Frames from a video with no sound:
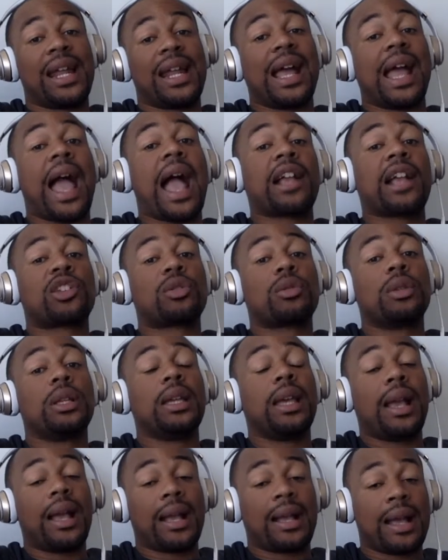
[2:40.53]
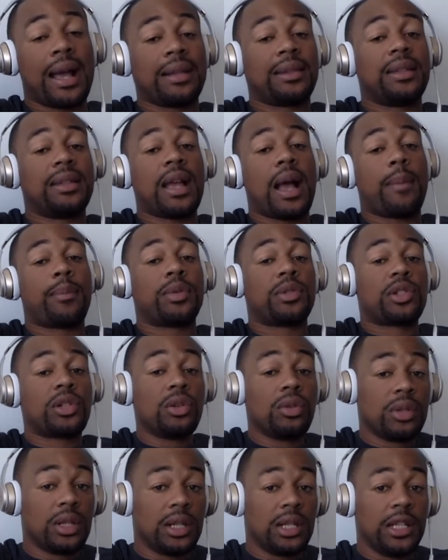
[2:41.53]
I actually got the
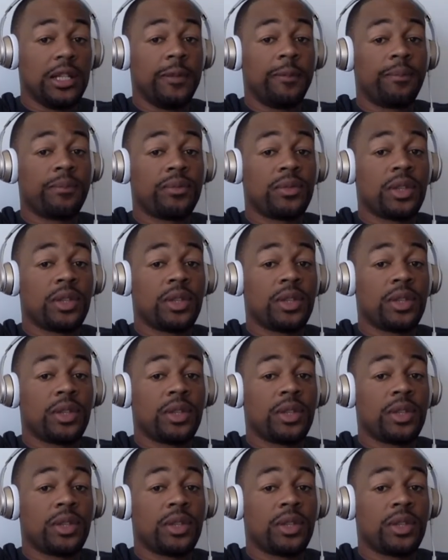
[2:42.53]
opportunity